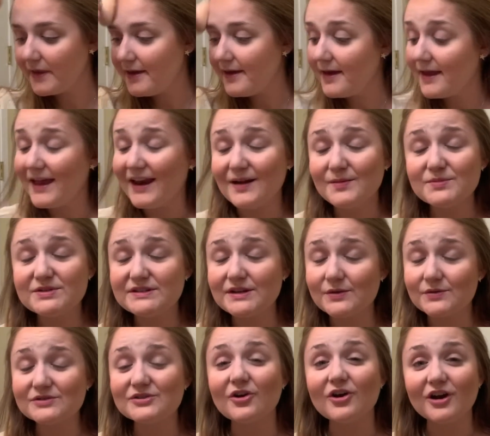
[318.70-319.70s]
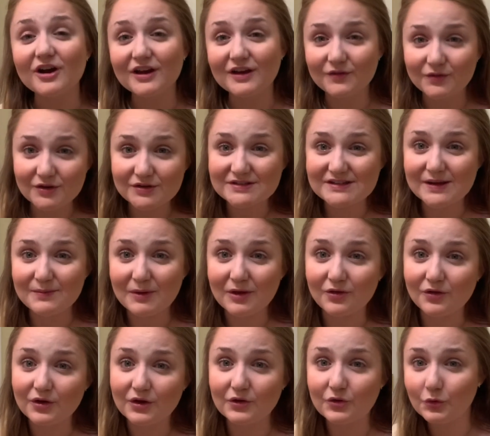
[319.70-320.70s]
And I'm so sorry if you see me
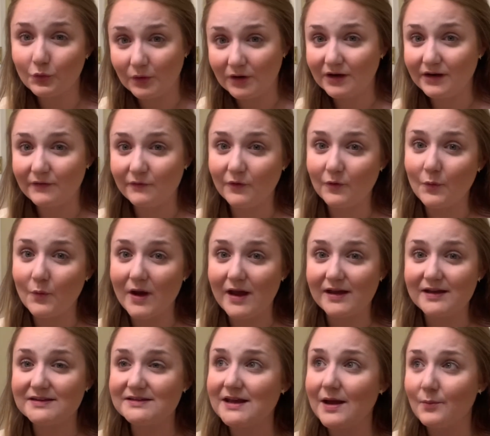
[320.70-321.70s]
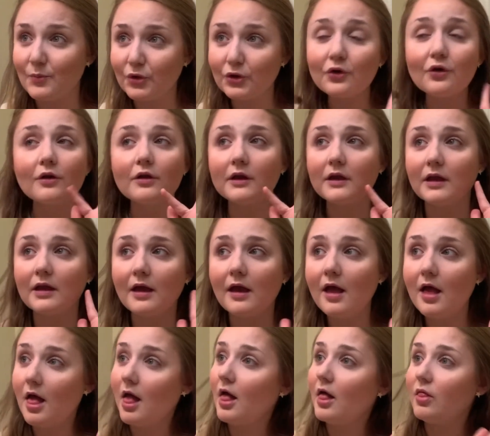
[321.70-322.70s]
looking 20 different ways. I'm literally
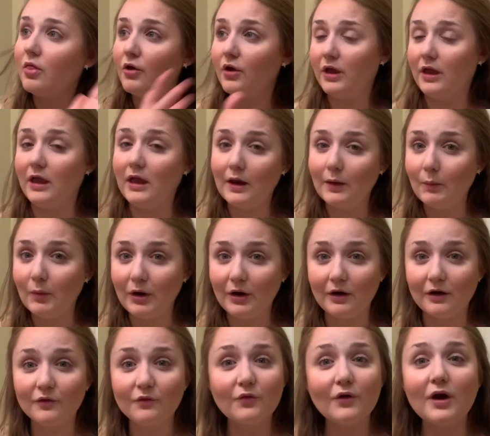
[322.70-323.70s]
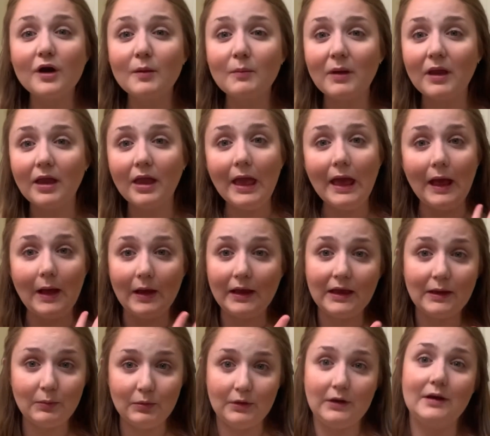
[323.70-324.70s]
looking at a mirror in front of me. I
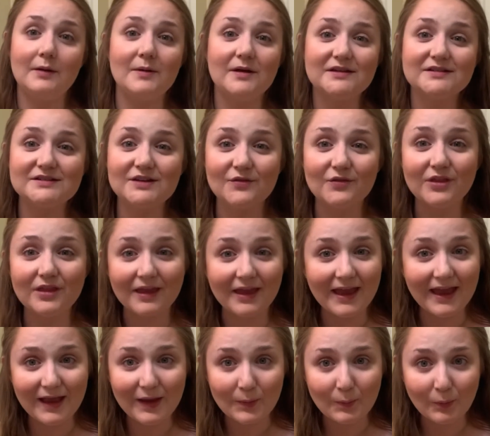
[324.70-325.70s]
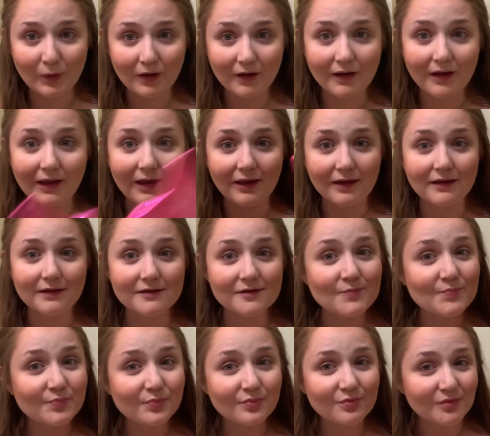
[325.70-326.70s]
keep looking at myself in the camera and
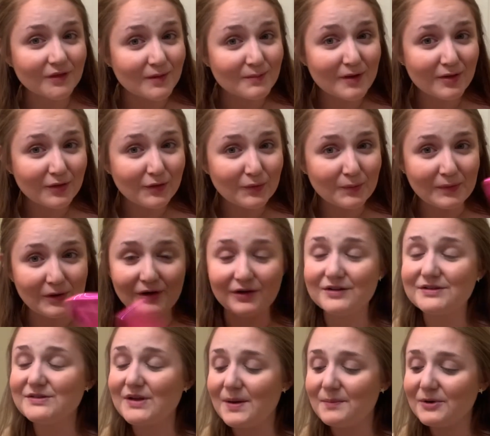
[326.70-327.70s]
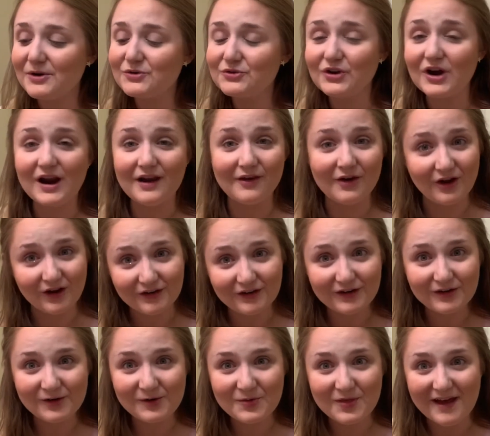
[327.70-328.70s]
in a little mirror, so I'm going to try not to
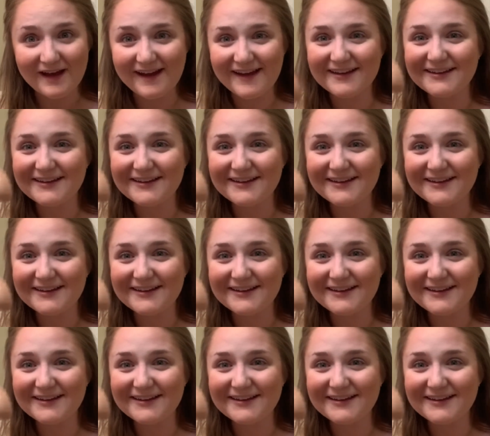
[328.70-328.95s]
do that.